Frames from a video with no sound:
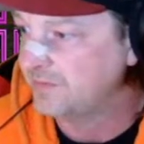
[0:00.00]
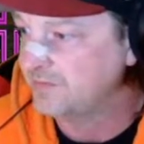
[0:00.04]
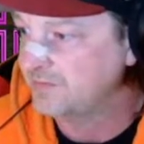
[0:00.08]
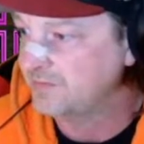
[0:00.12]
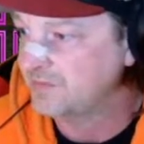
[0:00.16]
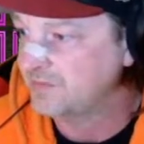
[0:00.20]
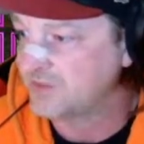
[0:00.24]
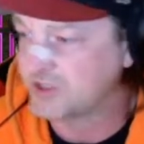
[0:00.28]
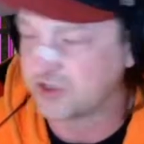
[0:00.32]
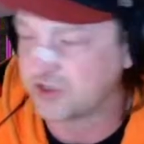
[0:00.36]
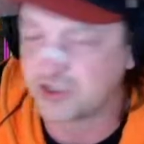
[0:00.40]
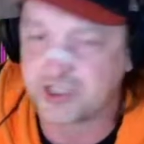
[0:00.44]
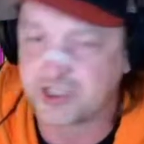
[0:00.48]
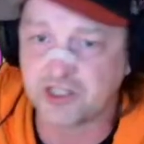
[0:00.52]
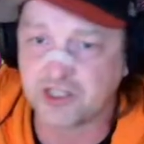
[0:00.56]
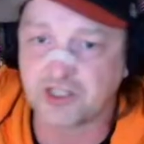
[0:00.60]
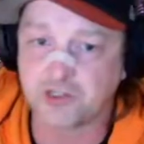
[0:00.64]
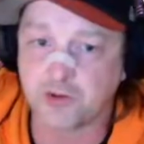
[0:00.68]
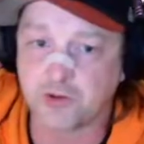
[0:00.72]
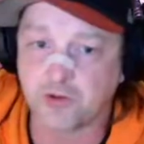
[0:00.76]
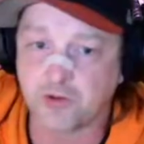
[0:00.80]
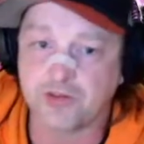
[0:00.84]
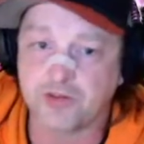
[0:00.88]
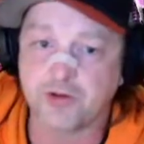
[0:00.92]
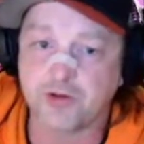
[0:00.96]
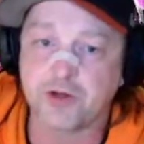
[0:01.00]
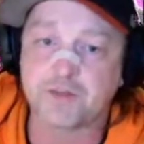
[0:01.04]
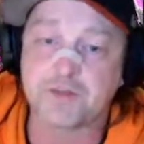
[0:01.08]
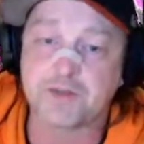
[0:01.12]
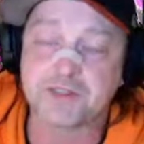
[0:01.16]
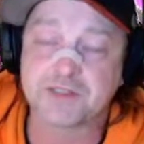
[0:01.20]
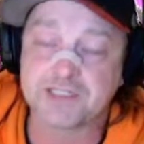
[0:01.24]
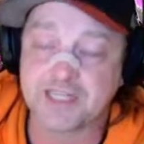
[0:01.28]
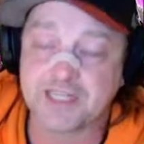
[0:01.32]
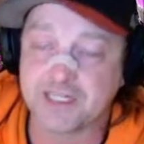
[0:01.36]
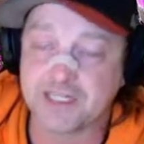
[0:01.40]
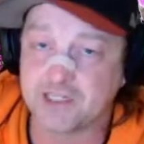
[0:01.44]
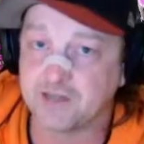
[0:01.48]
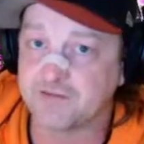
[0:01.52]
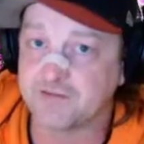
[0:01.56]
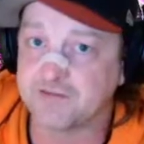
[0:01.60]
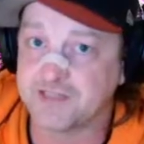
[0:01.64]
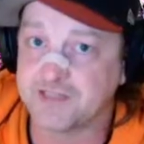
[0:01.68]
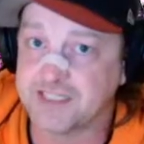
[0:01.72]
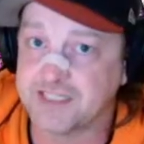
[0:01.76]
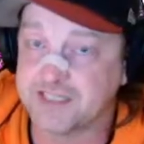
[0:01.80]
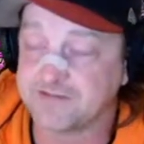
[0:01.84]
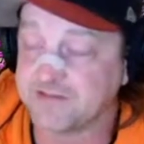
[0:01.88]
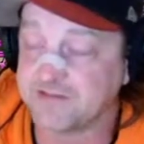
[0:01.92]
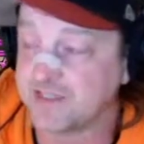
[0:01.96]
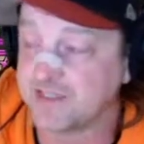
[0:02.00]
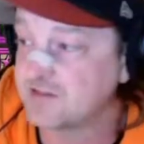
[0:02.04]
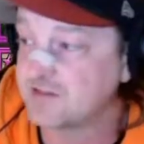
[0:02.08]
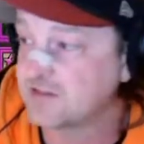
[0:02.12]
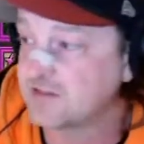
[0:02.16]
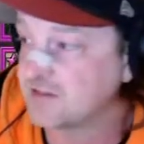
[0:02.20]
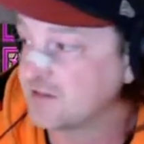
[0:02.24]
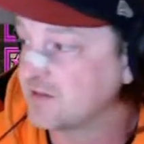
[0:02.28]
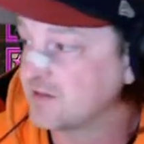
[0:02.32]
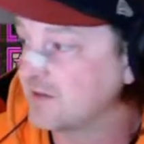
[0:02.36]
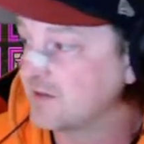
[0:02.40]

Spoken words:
So she'll ignore 30% of defense.